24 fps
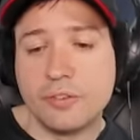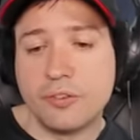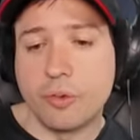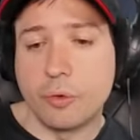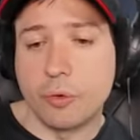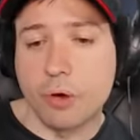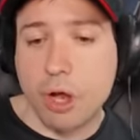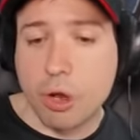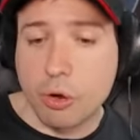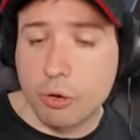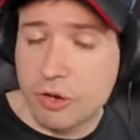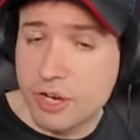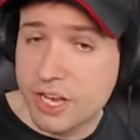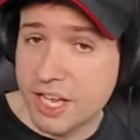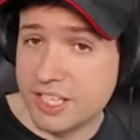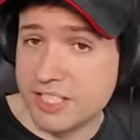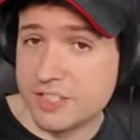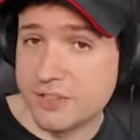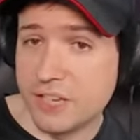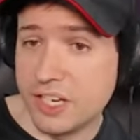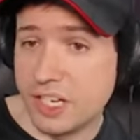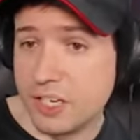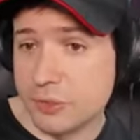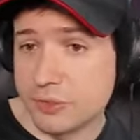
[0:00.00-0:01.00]
for our
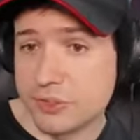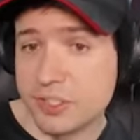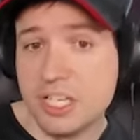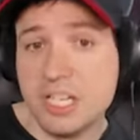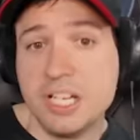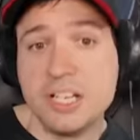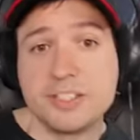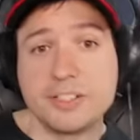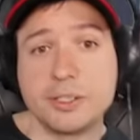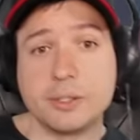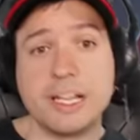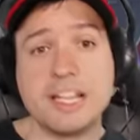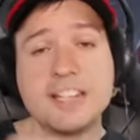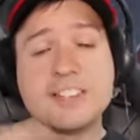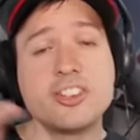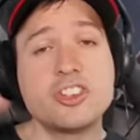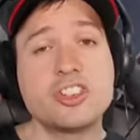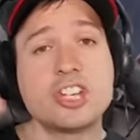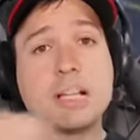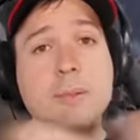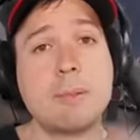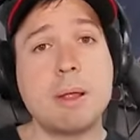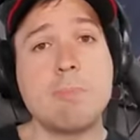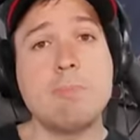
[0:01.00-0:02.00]
next videos. So ladies
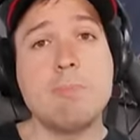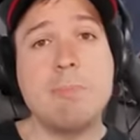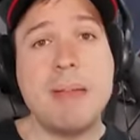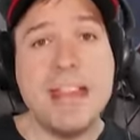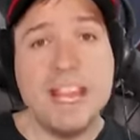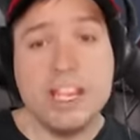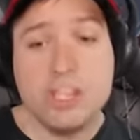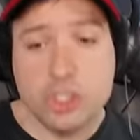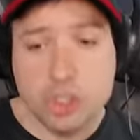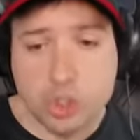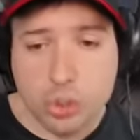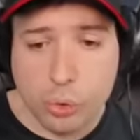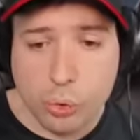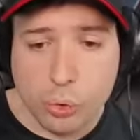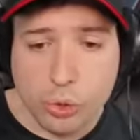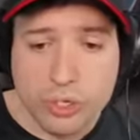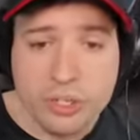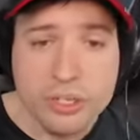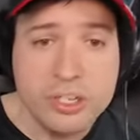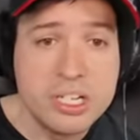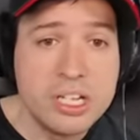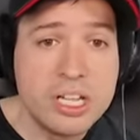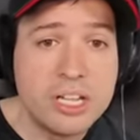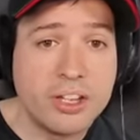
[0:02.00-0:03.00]
and gentlemen, make
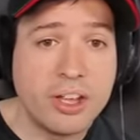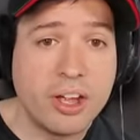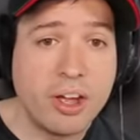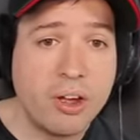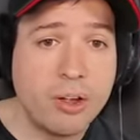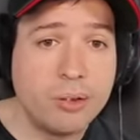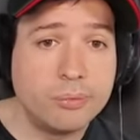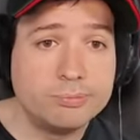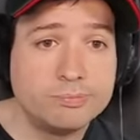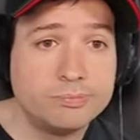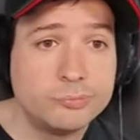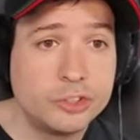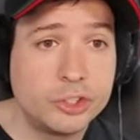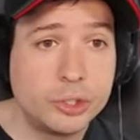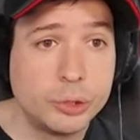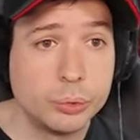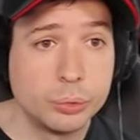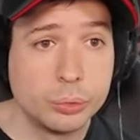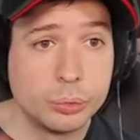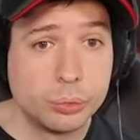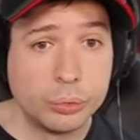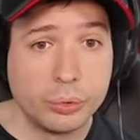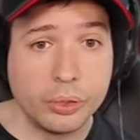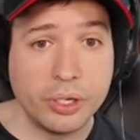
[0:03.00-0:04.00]
sure um,
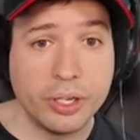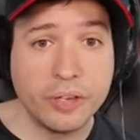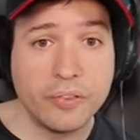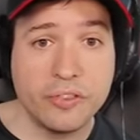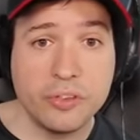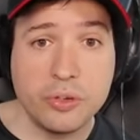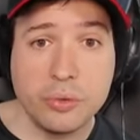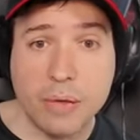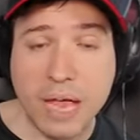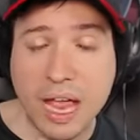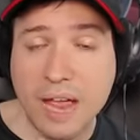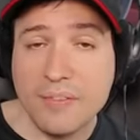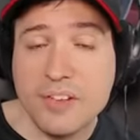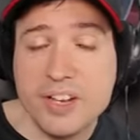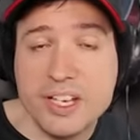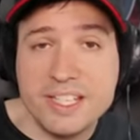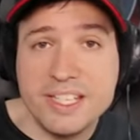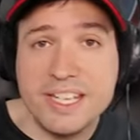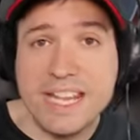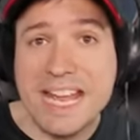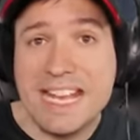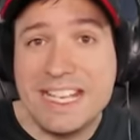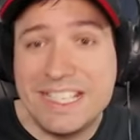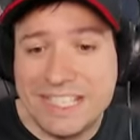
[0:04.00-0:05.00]
to, if you
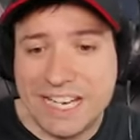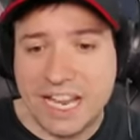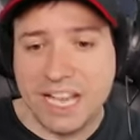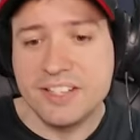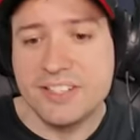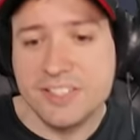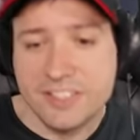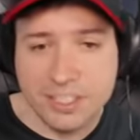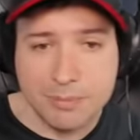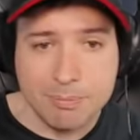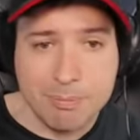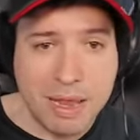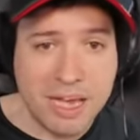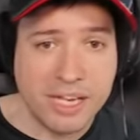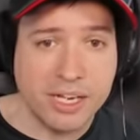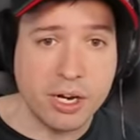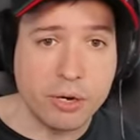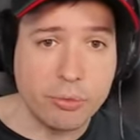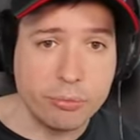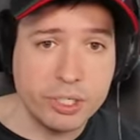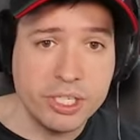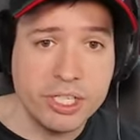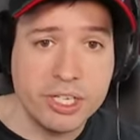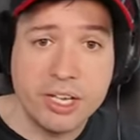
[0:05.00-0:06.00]
haven't yet tested
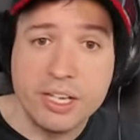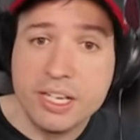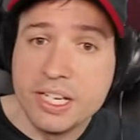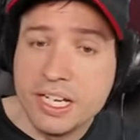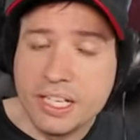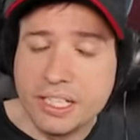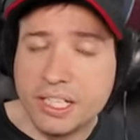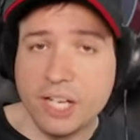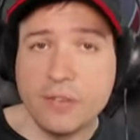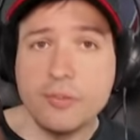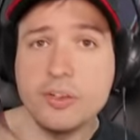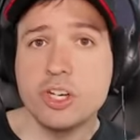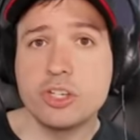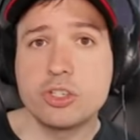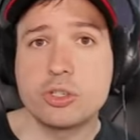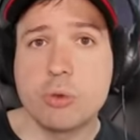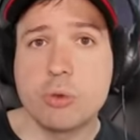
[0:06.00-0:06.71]
Mecha Arena, give it a